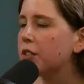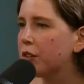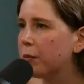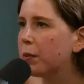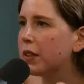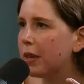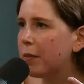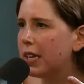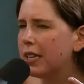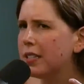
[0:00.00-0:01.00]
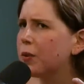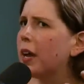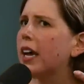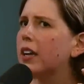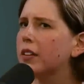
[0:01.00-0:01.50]
it sort of put them at ease so
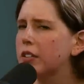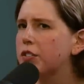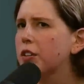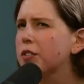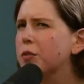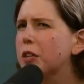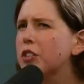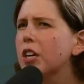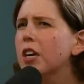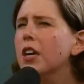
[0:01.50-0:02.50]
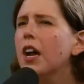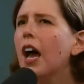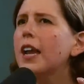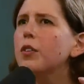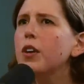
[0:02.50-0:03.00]
i had all these jokes which
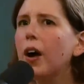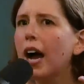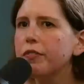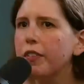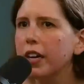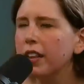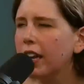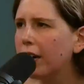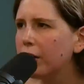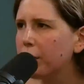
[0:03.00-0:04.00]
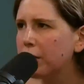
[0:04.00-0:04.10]
I don't know how funny they are in